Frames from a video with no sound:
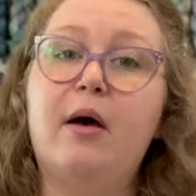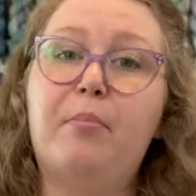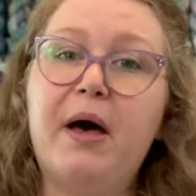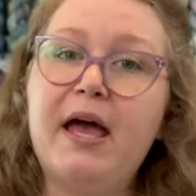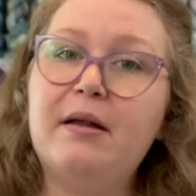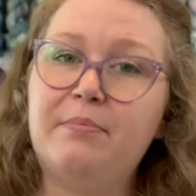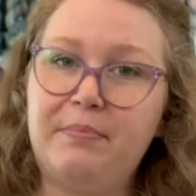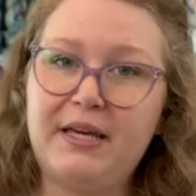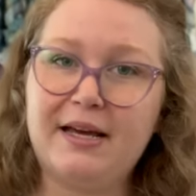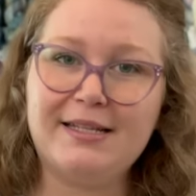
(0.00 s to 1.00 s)
But
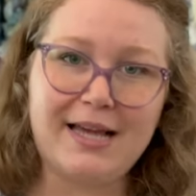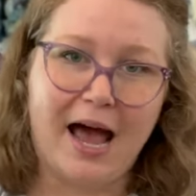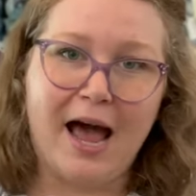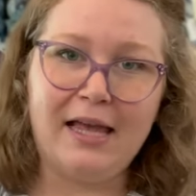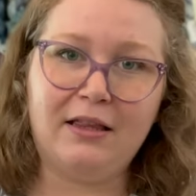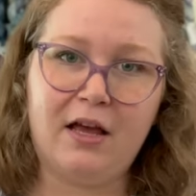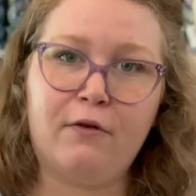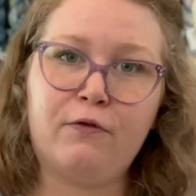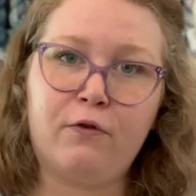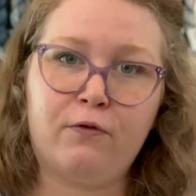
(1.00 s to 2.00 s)
because I
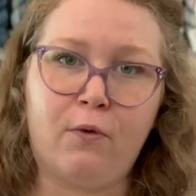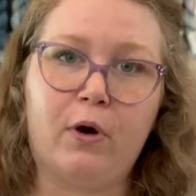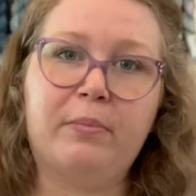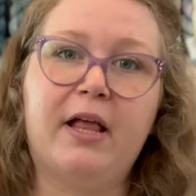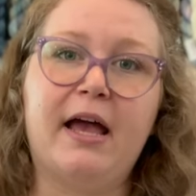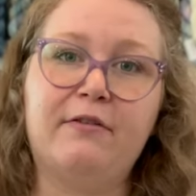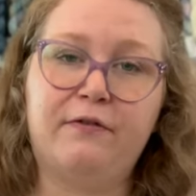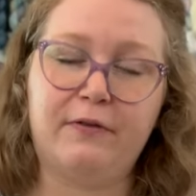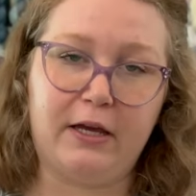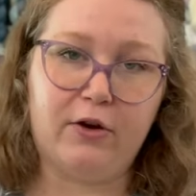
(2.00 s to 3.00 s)
love four ply
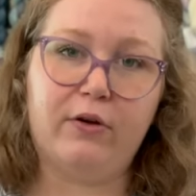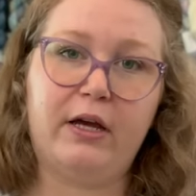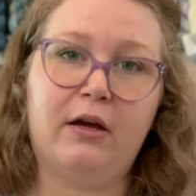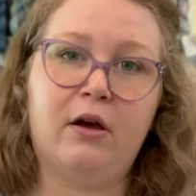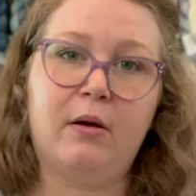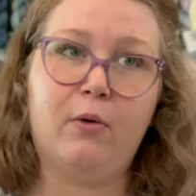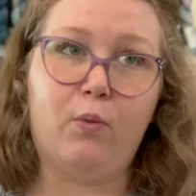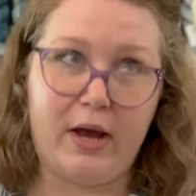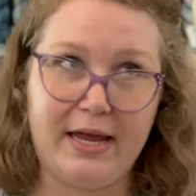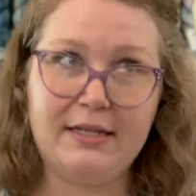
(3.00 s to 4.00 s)
fingering
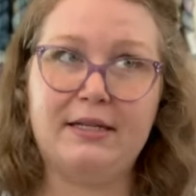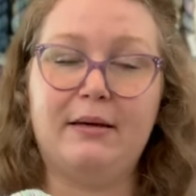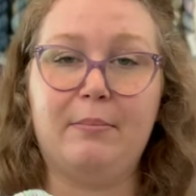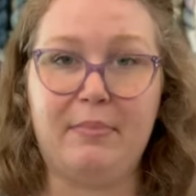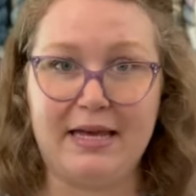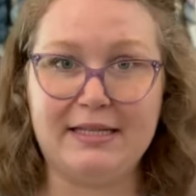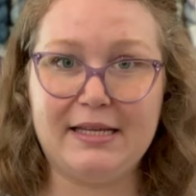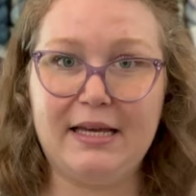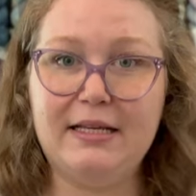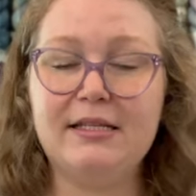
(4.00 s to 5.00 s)
weight
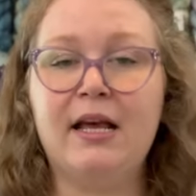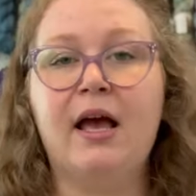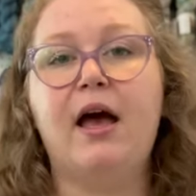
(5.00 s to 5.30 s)
bases,